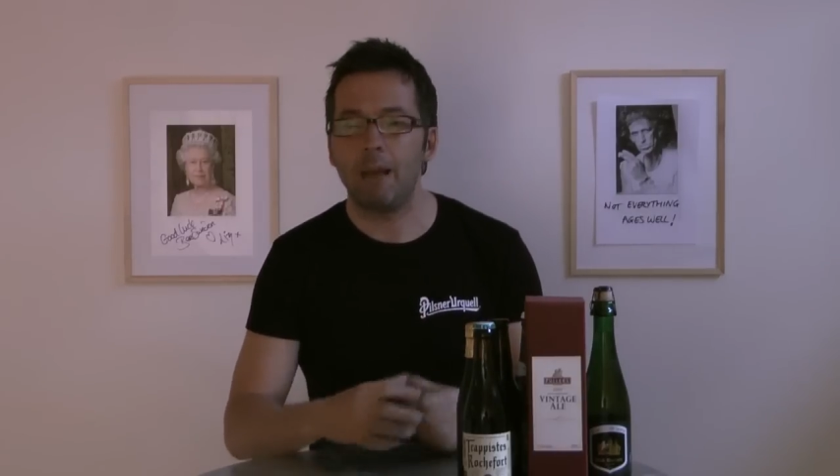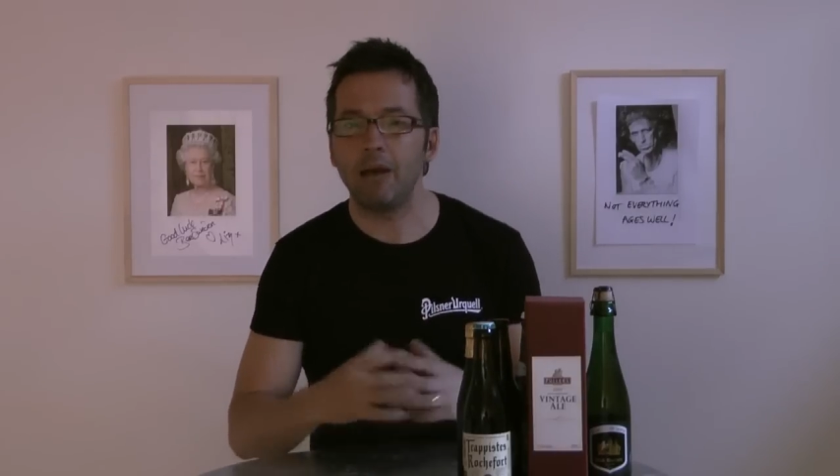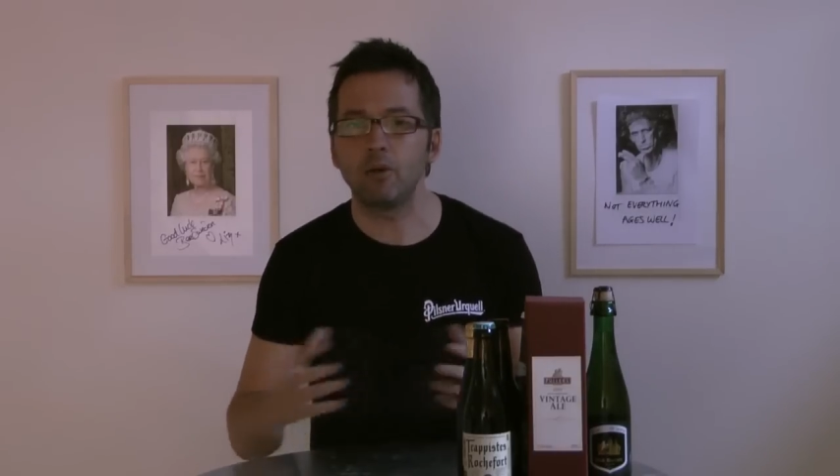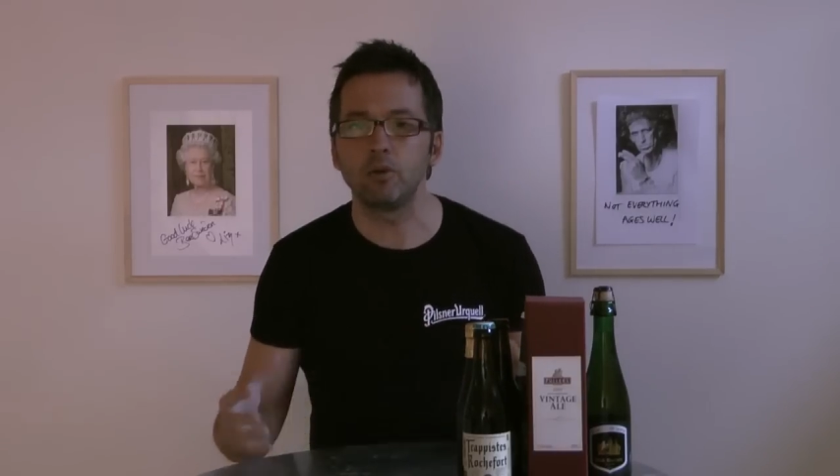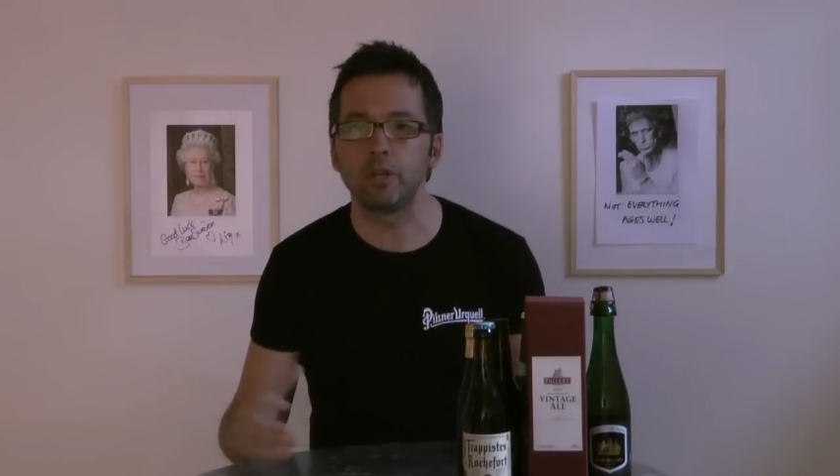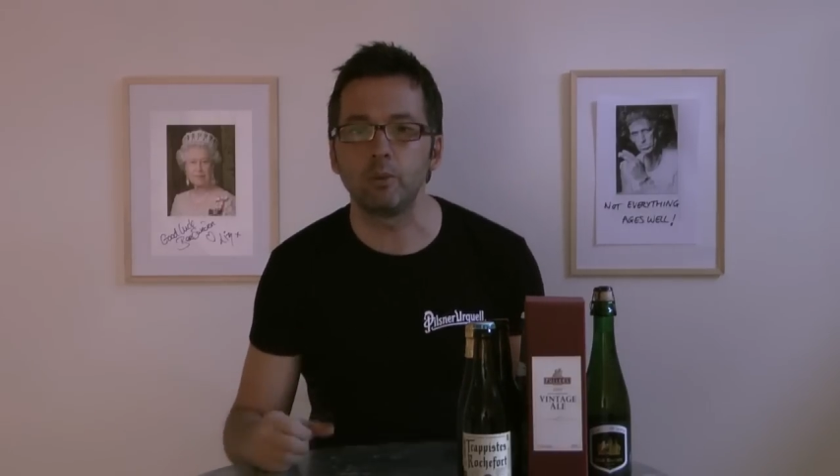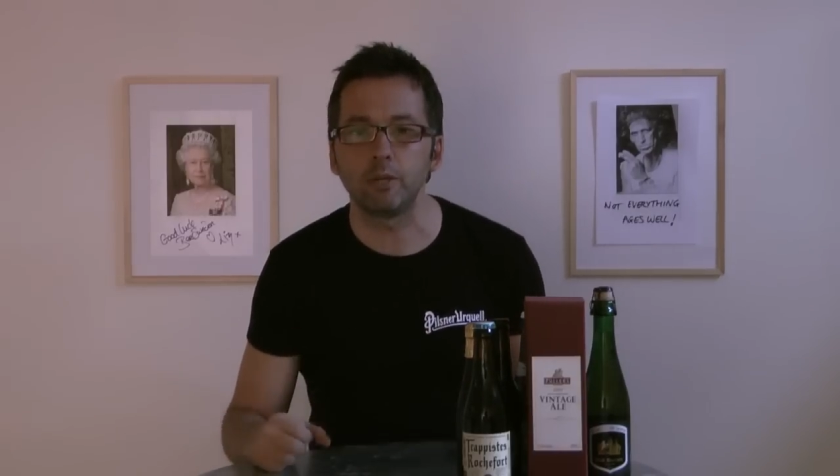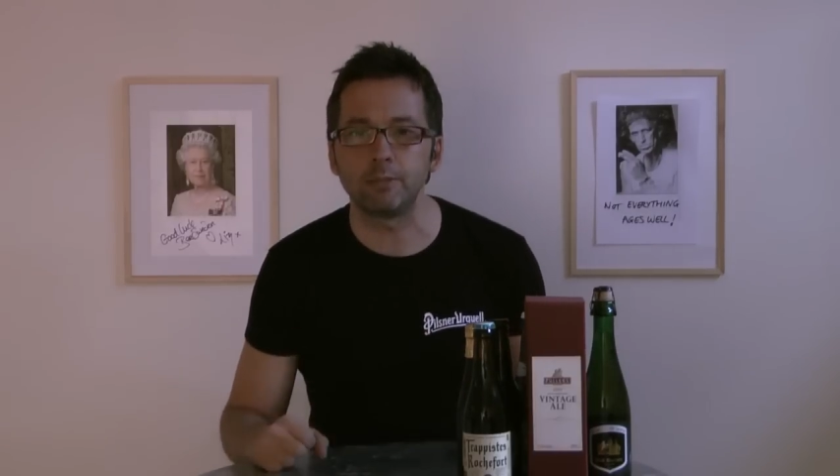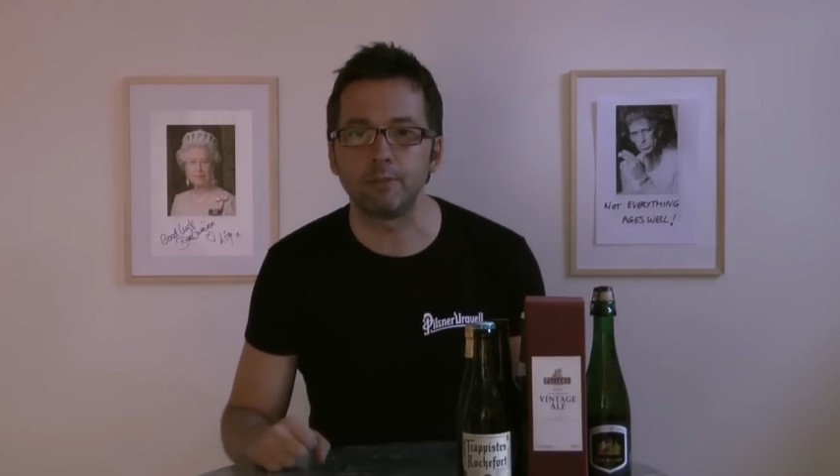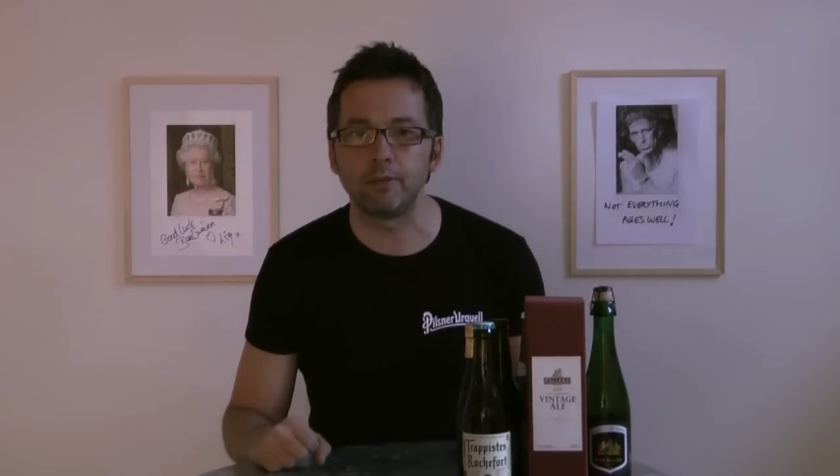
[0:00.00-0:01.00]
Um, how long can you
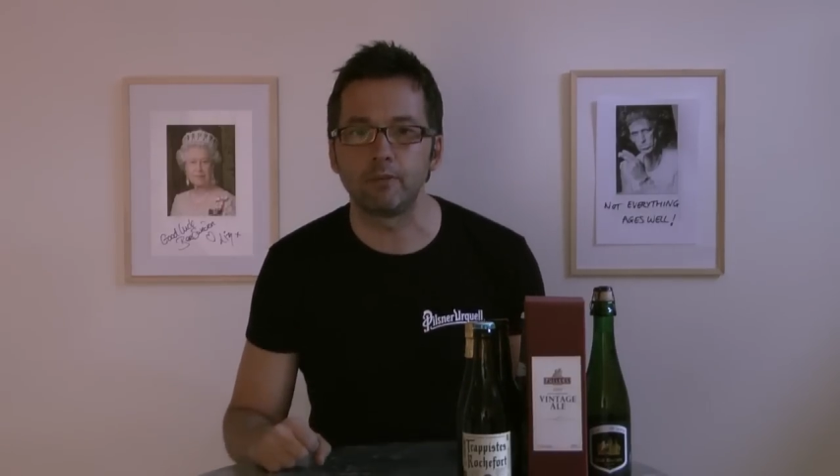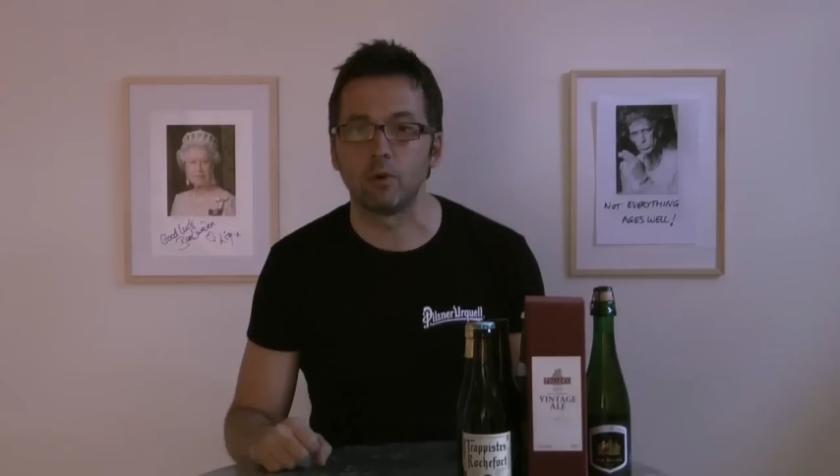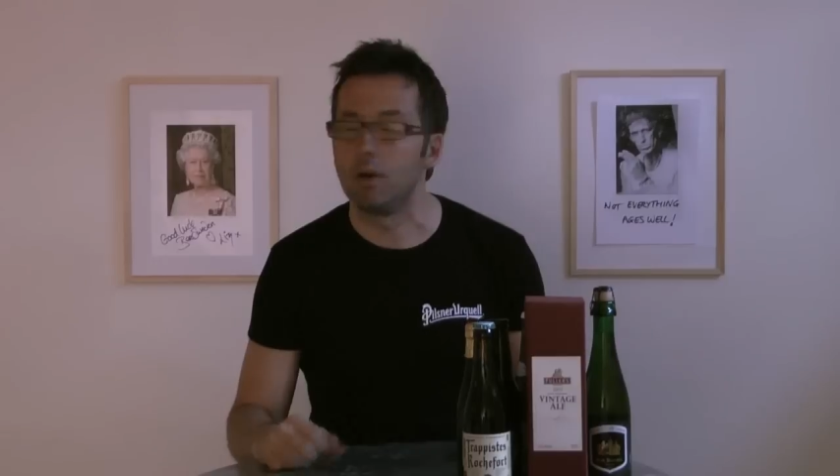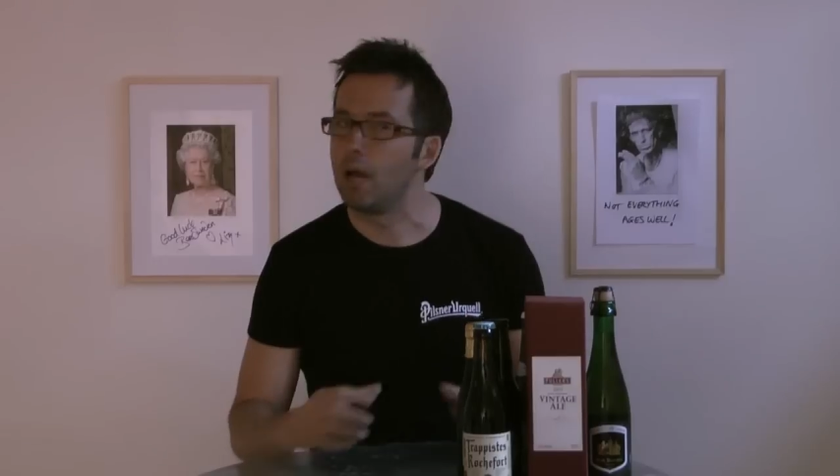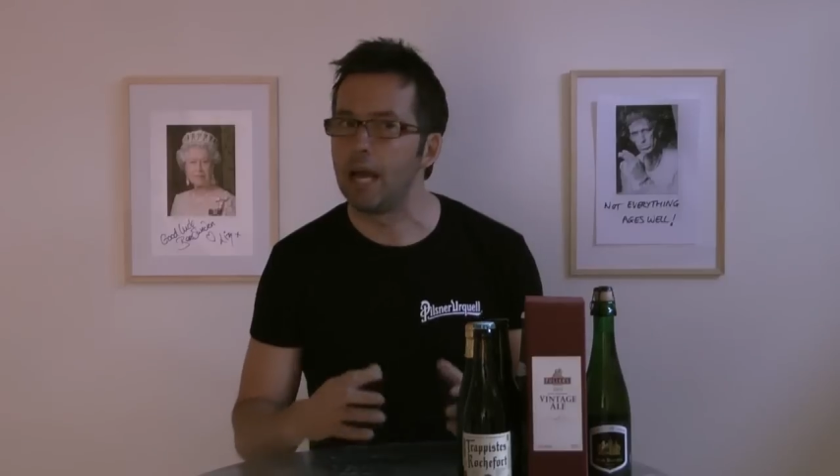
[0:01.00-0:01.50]
age beer for?